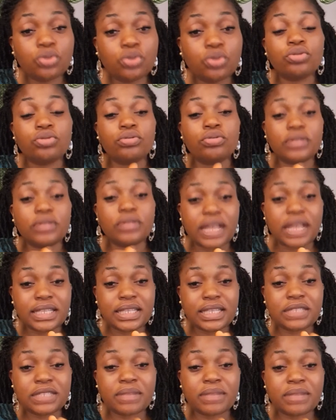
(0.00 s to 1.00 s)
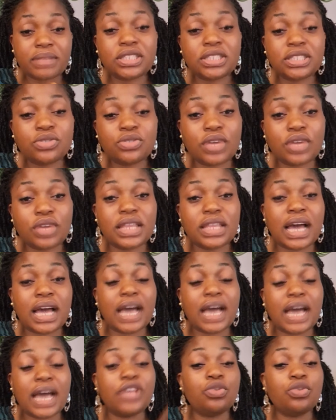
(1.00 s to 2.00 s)
That is matching together and
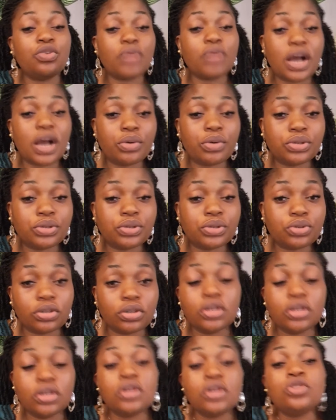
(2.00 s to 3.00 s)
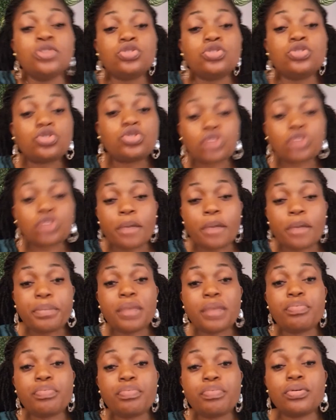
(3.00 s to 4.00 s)
you can withdraw. Some people
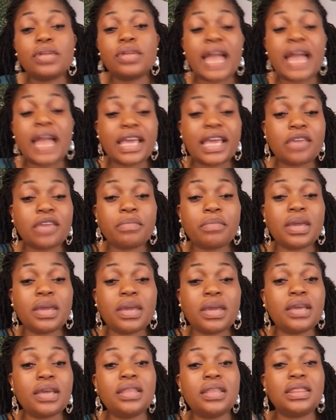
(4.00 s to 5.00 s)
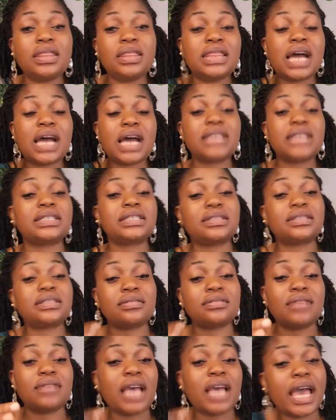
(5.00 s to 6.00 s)
like me that's
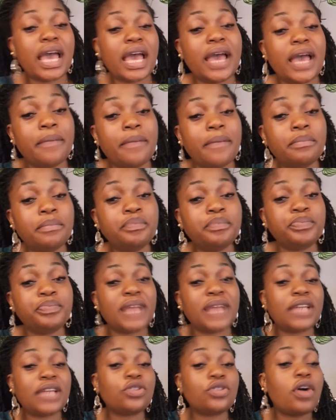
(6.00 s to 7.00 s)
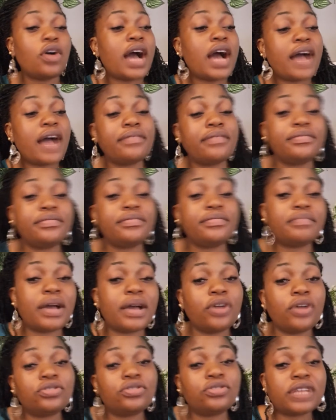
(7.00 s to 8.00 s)
I do not have my
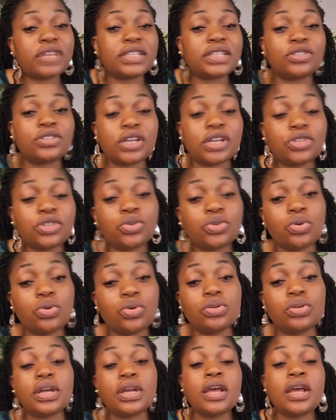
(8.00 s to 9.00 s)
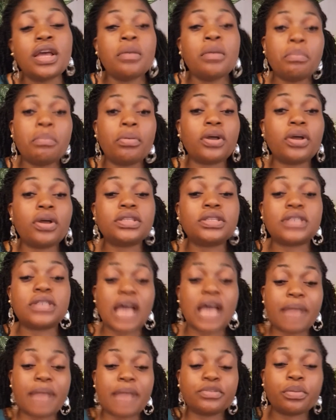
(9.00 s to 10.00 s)
100 threshold, but I'm
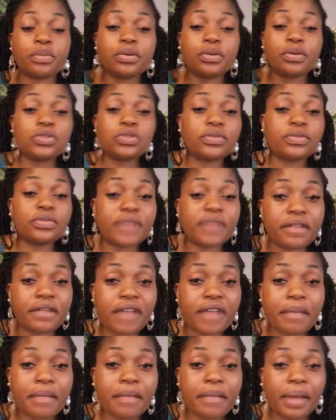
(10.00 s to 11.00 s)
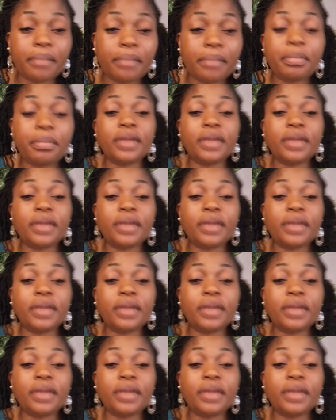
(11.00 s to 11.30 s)
supposed to verify my pin.